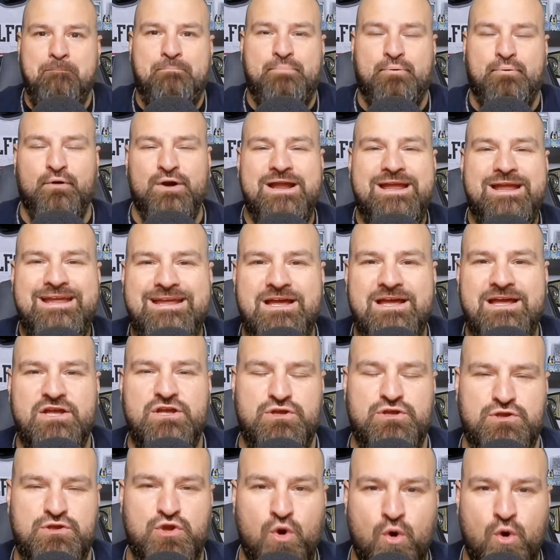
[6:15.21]
Bring
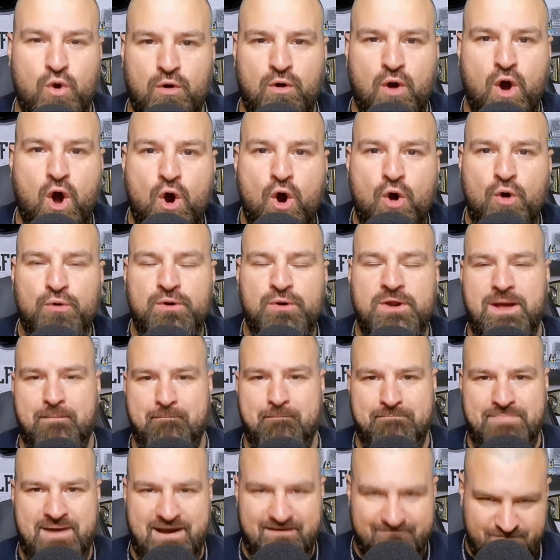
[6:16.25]
your own
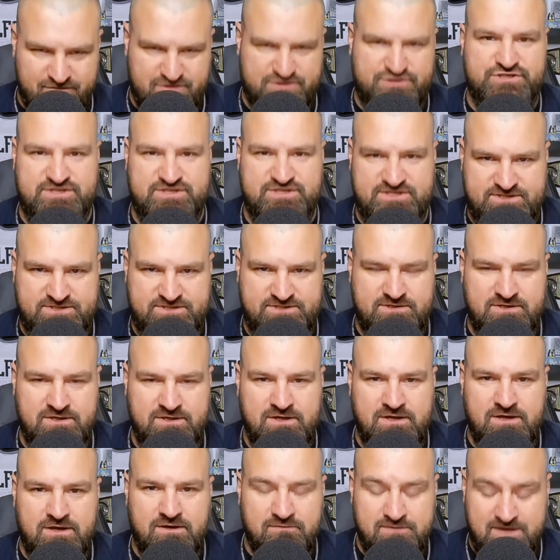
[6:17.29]
beverages,
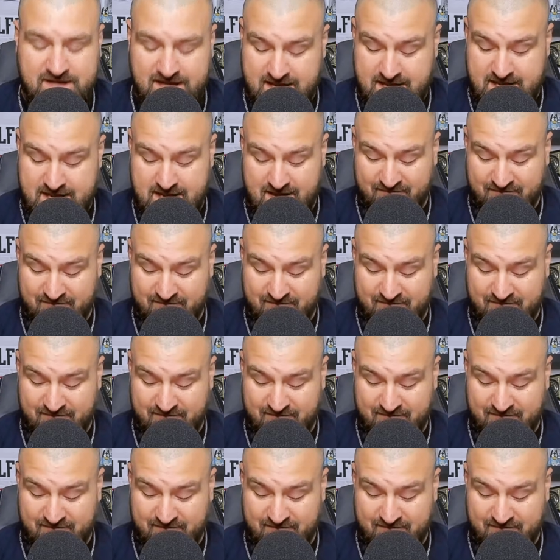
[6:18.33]
okay?